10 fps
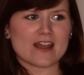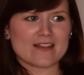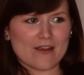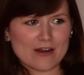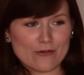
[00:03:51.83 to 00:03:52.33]

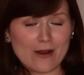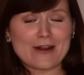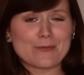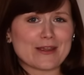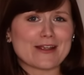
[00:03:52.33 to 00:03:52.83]
And they're
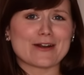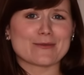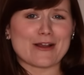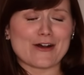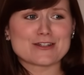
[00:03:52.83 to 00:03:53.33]
incredibly,
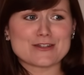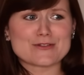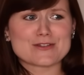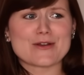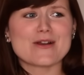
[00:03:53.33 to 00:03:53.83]
incredibly hot too.
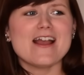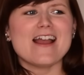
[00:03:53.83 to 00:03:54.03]
So